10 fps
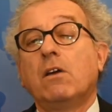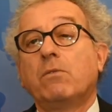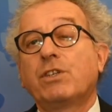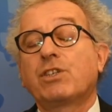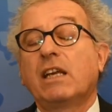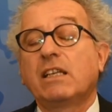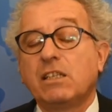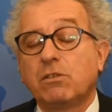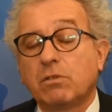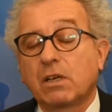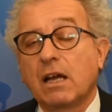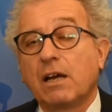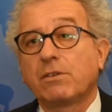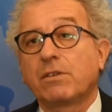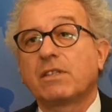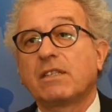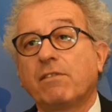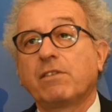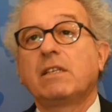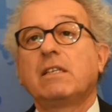which takes into account the
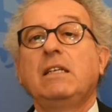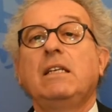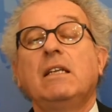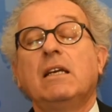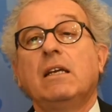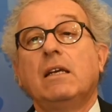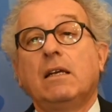17